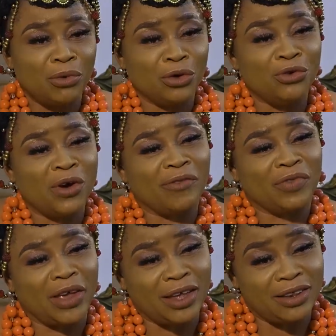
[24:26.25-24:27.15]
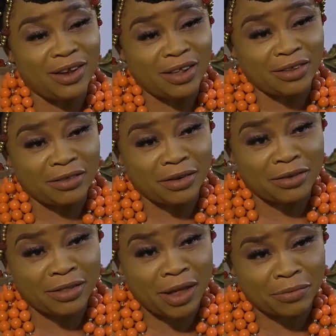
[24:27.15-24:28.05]
But you have taken the necessary
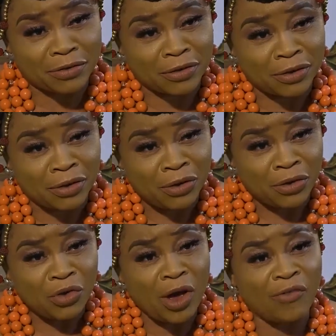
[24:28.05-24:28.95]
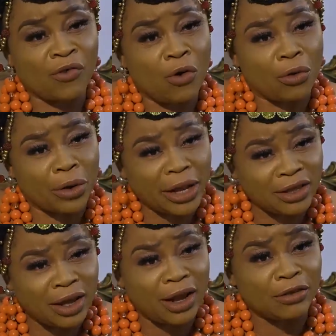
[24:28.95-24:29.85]
steps. You have
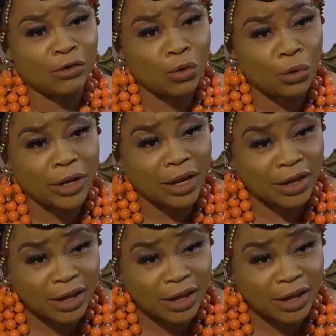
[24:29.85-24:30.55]
corrected and scolded